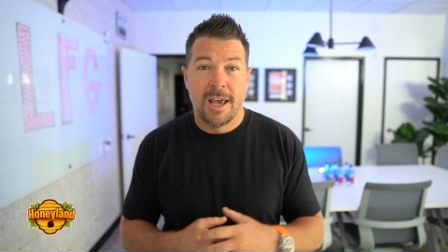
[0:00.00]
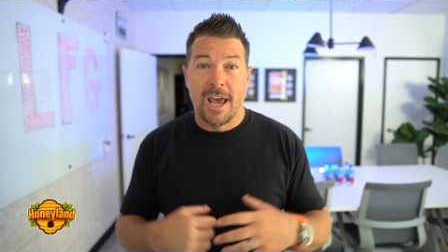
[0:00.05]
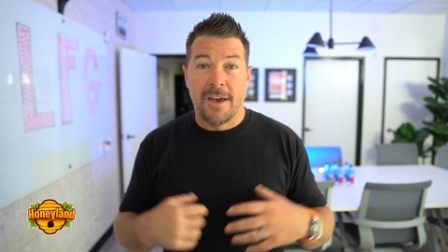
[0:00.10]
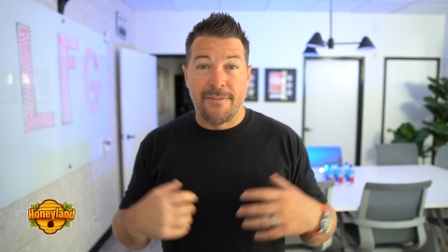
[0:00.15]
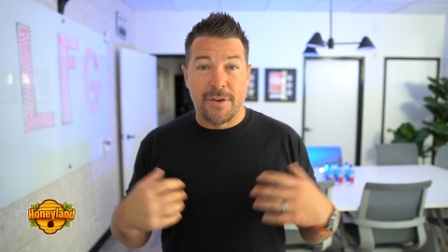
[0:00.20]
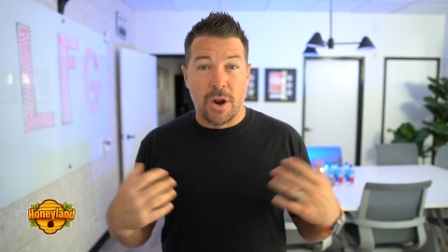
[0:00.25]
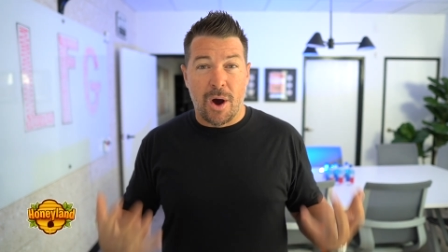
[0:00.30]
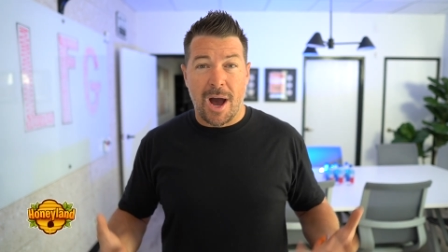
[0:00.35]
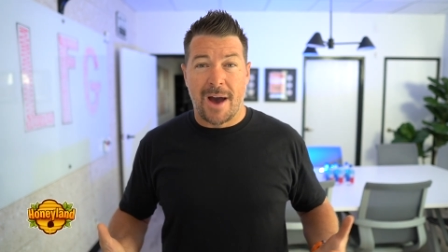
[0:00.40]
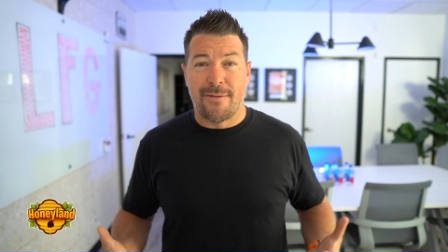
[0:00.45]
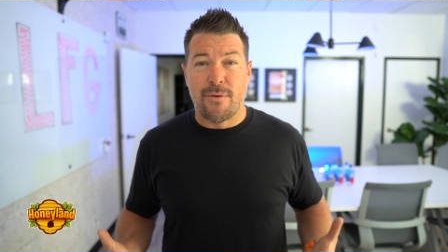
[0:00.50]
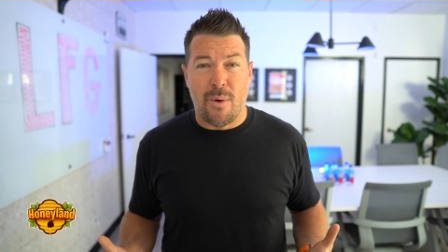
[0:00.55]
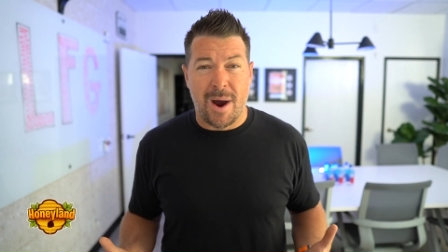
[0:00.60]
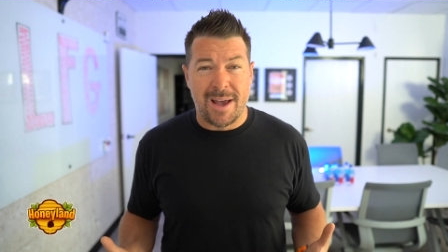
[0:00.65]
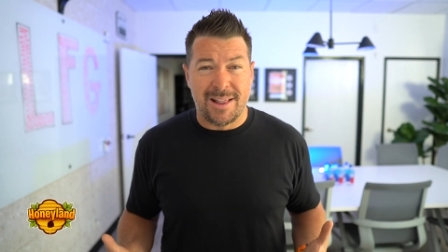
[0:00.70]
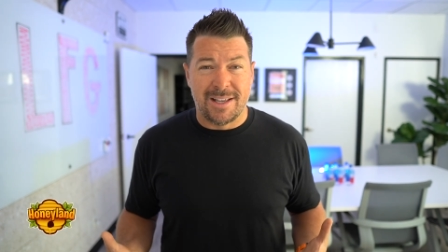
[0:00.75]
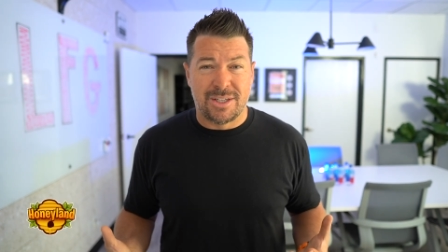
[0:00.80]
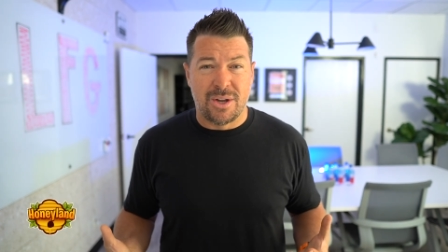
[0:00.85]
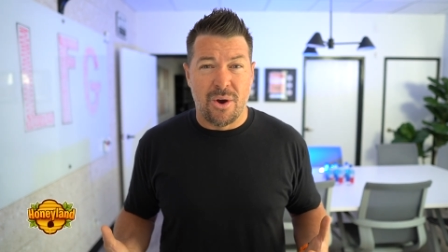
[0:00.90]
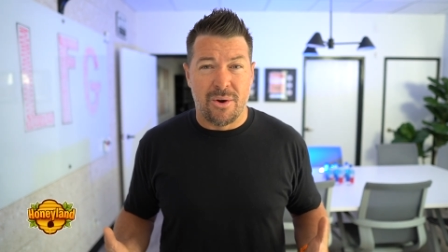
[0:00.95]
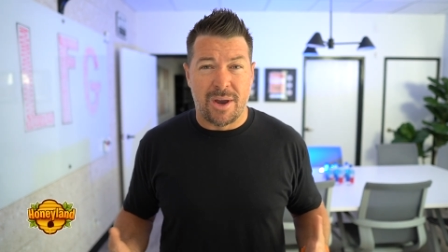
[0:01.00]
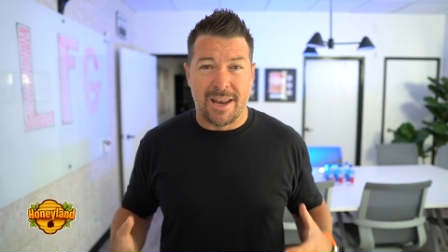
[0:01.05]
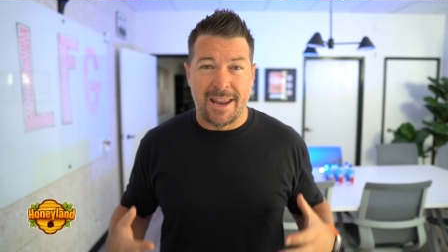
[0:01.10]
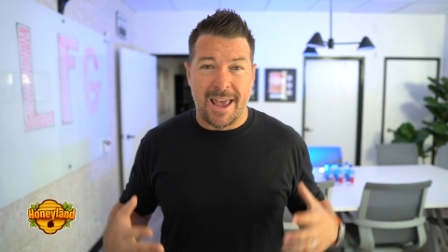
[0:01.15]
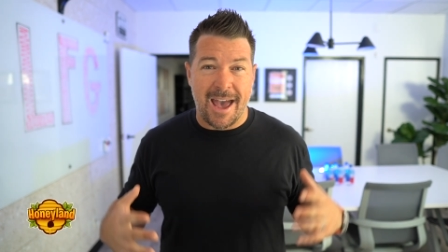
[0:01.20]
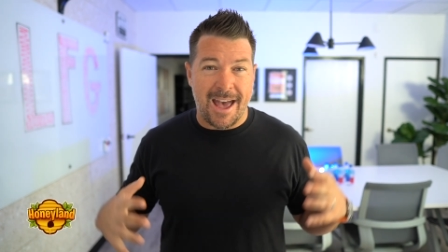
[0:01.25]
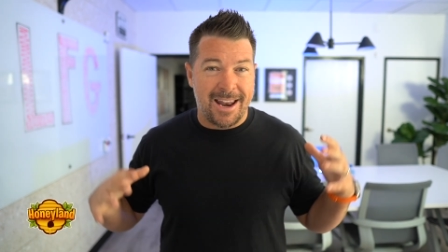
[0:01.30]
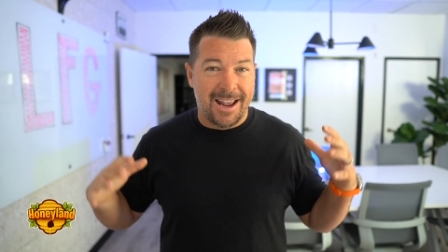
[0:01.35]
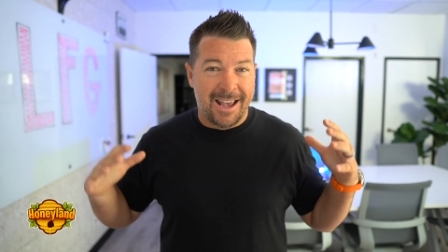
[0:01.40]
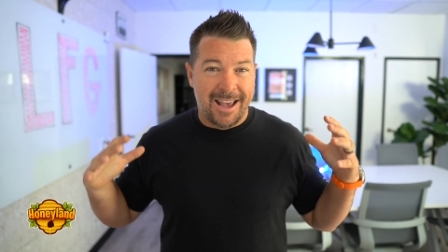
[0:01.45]
If you don't have a whitelist token
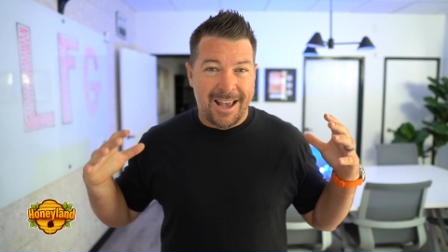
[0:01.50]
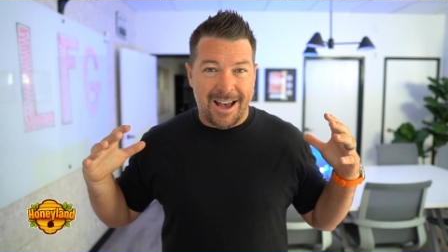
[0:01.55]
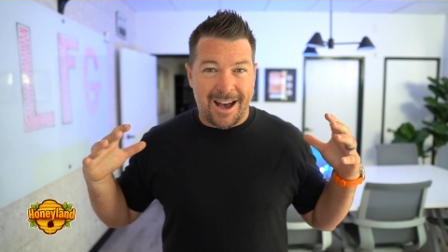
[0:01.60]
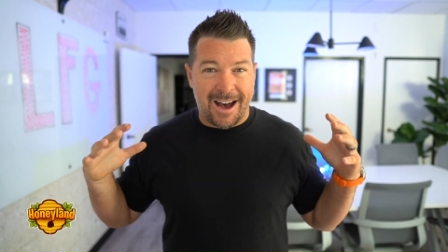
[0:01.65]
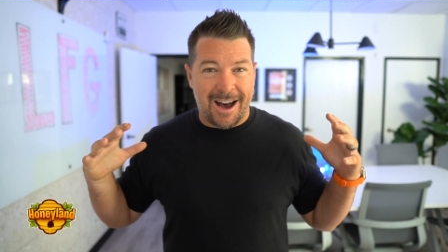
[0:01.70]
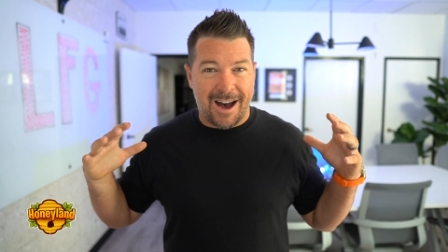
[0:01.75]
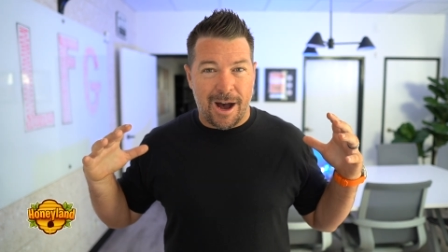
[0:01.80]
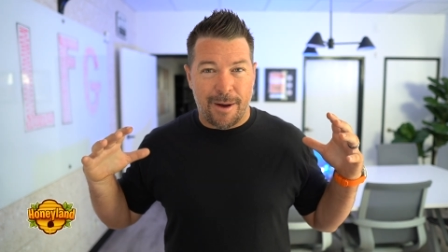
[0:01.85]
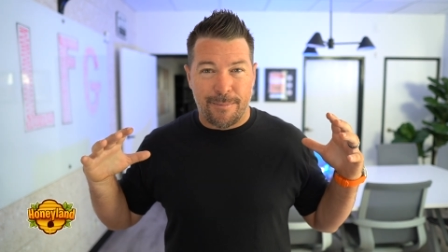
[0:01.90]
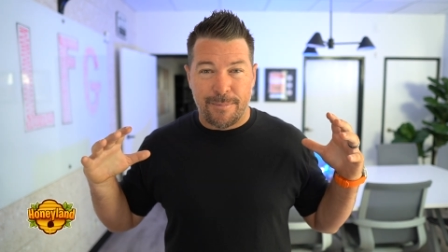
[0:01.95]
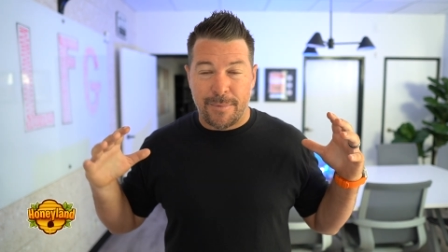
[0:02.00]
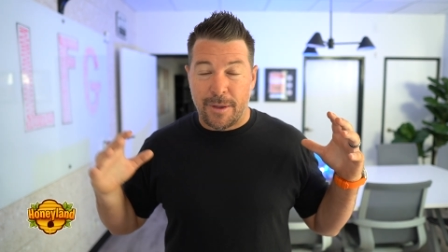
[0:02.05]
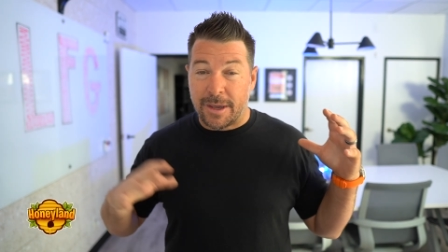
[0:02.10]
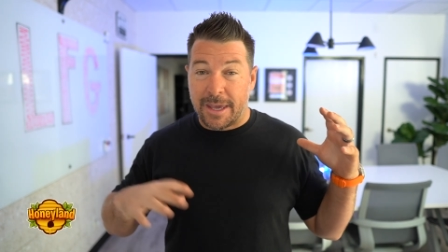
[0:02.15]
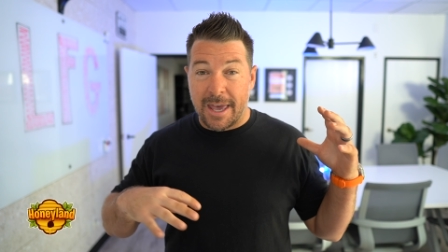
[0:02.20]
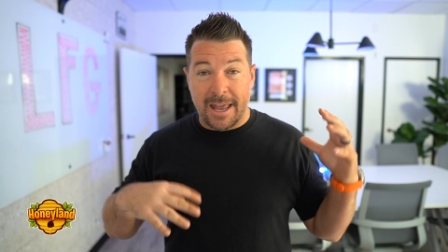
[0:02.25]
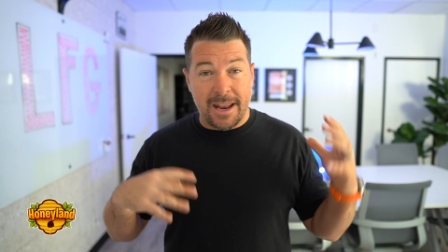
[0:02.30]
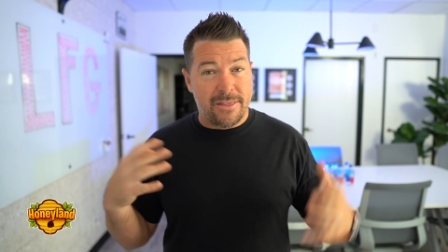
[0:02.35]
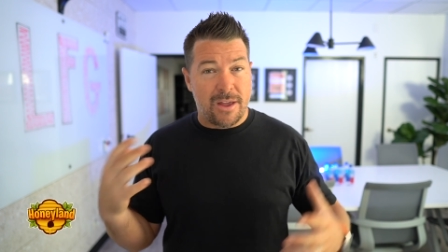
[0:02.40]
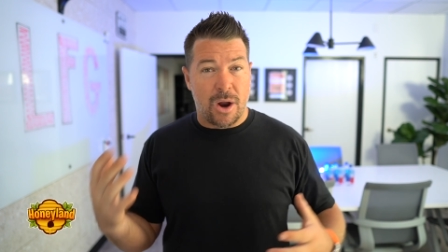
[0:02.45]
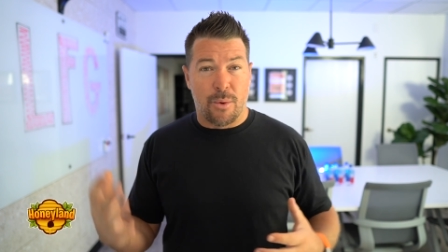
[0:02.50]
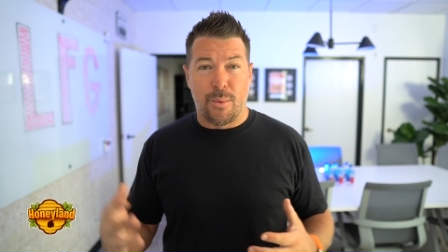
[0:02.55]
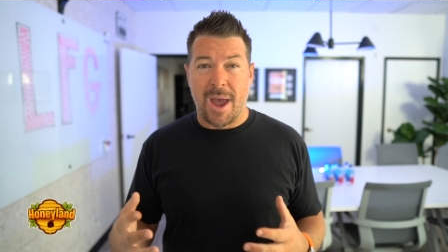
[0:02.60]
yet, get in there.